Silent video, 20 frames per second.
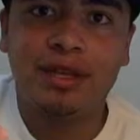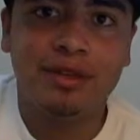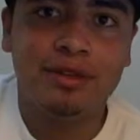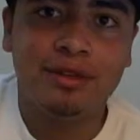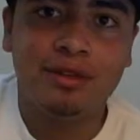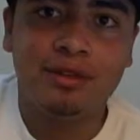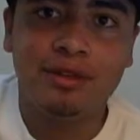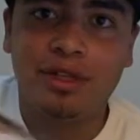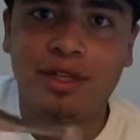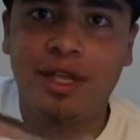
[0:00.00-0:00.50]
and
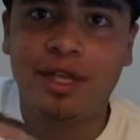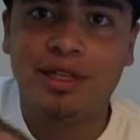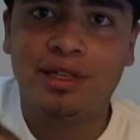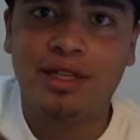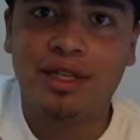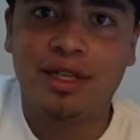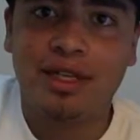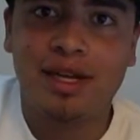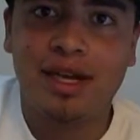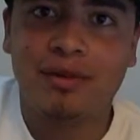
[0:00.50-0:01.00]
you can't
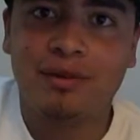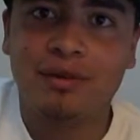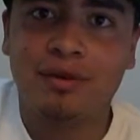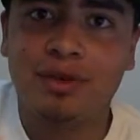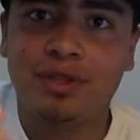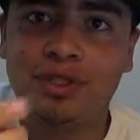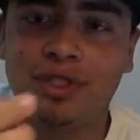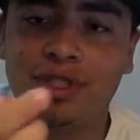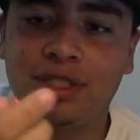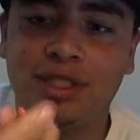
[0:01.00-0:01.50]
take it out, of
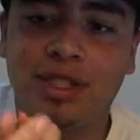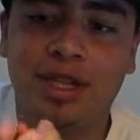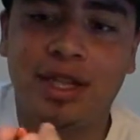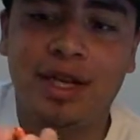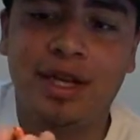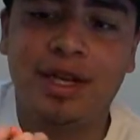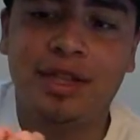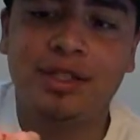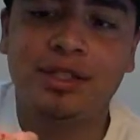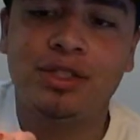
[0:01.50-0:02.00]
course, because the
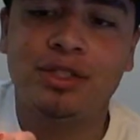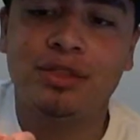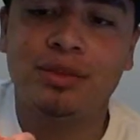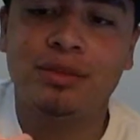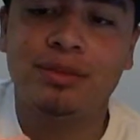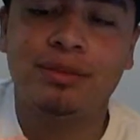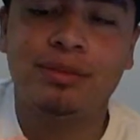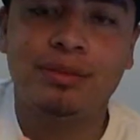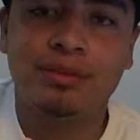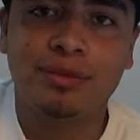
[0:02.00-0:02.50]
lead is too,
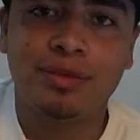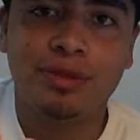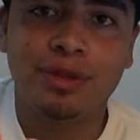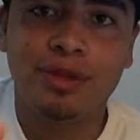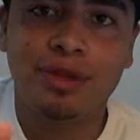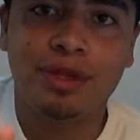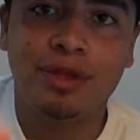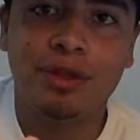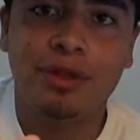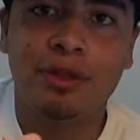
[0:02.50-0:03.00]

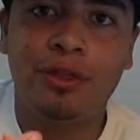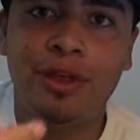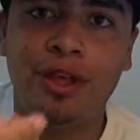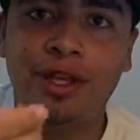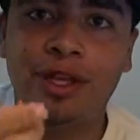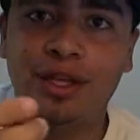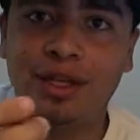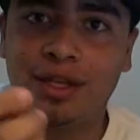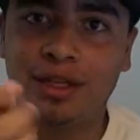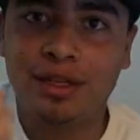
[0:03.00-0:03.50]
you know,
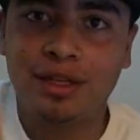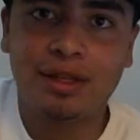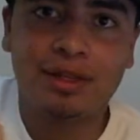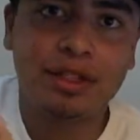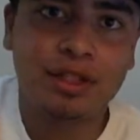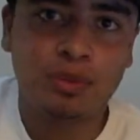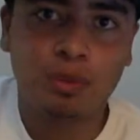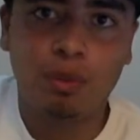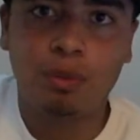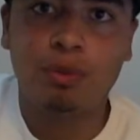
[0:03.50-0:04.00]
thick, and it
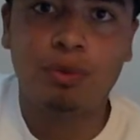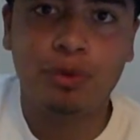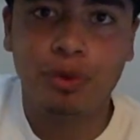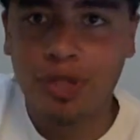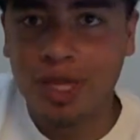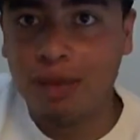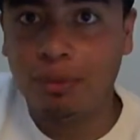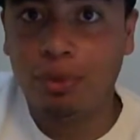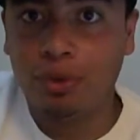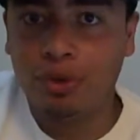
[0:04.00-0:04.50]
just won't, you
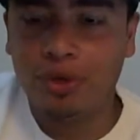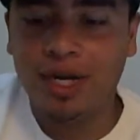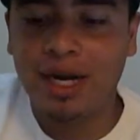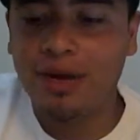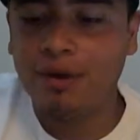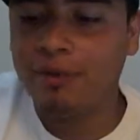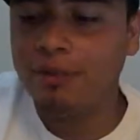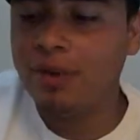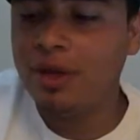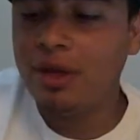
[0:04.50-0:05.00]
can't pull it out.